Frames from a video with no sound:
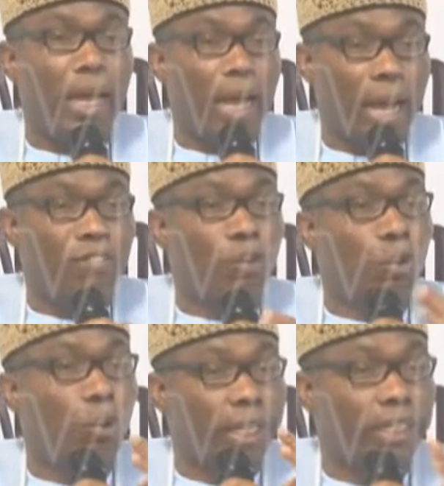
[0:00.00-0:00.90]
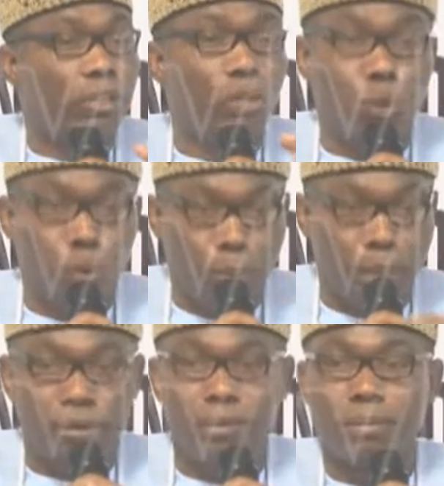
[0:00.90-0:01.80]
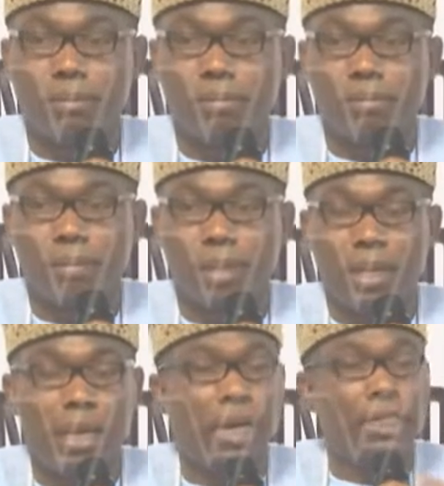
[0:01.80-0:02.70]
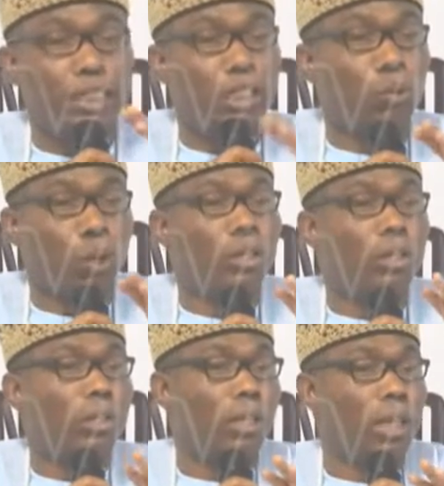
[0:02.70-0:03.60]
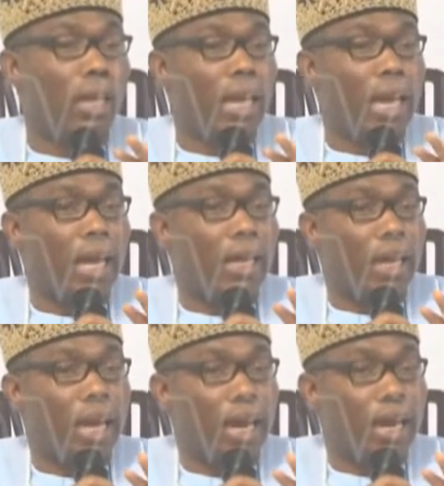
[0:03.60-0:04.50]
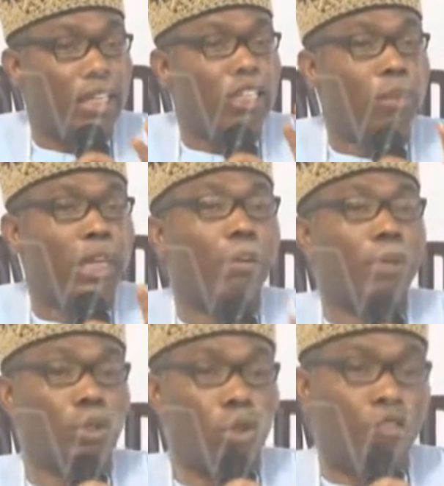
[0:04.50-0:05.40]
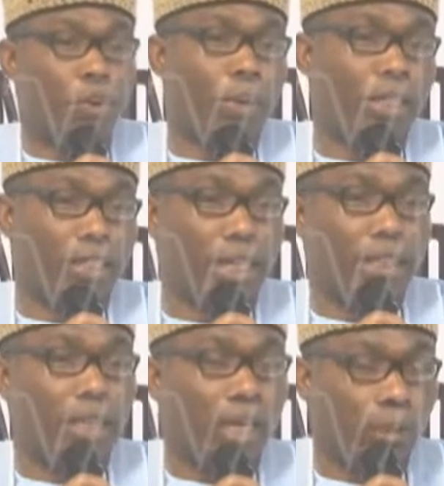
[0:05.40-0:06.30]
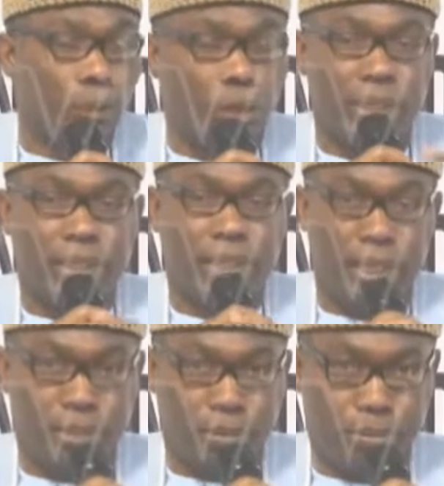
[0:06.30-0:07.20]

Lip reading: I've also listened to the women. And this is what is making me to run for president, and you will understand.